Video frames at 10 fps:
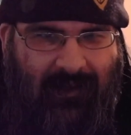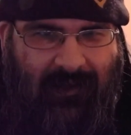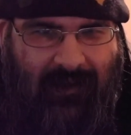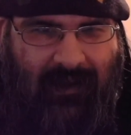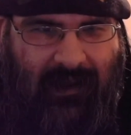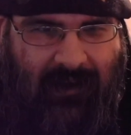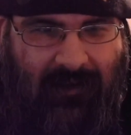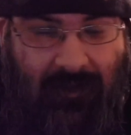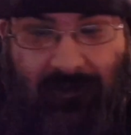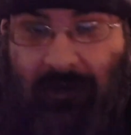and
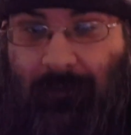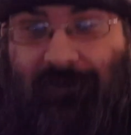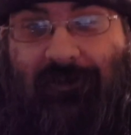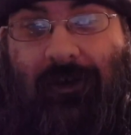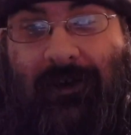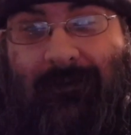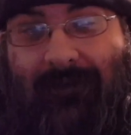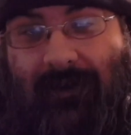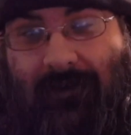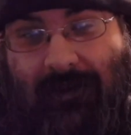it looks like we're starting with
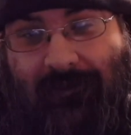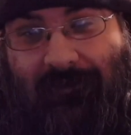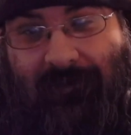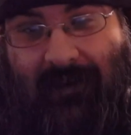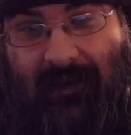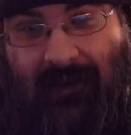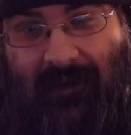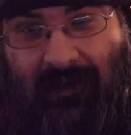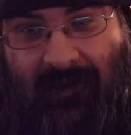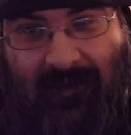a notice.
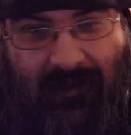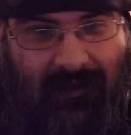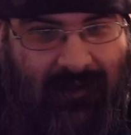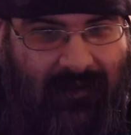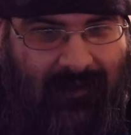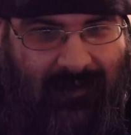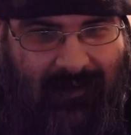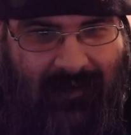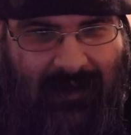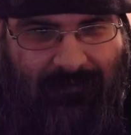Uh,
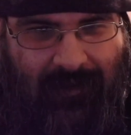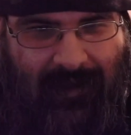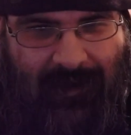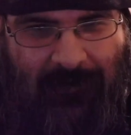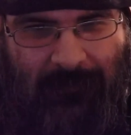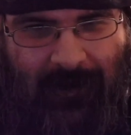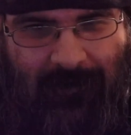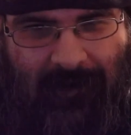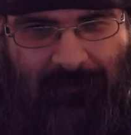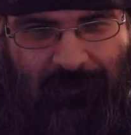heavily edited
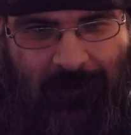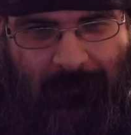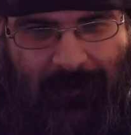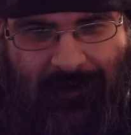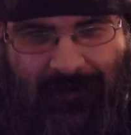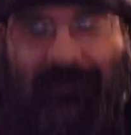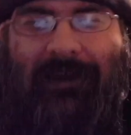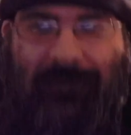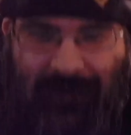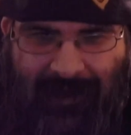parody of certain prior.
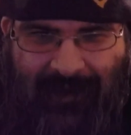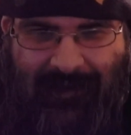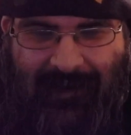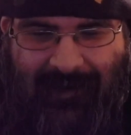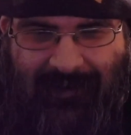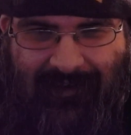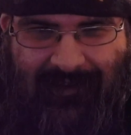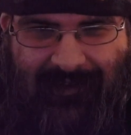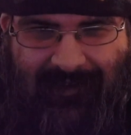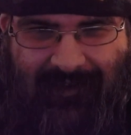Okay, so yeah, yeah.
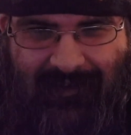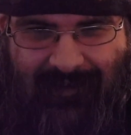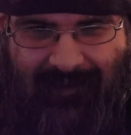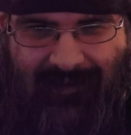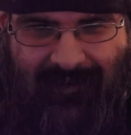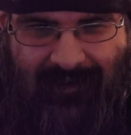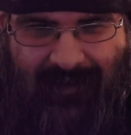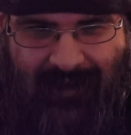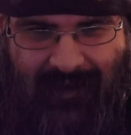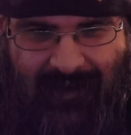
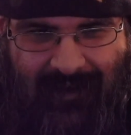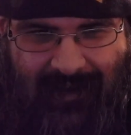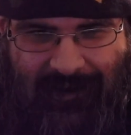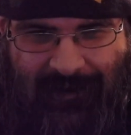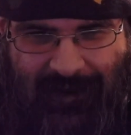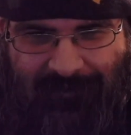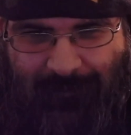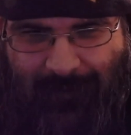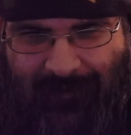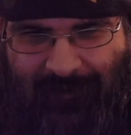Uh, I didn't actually read this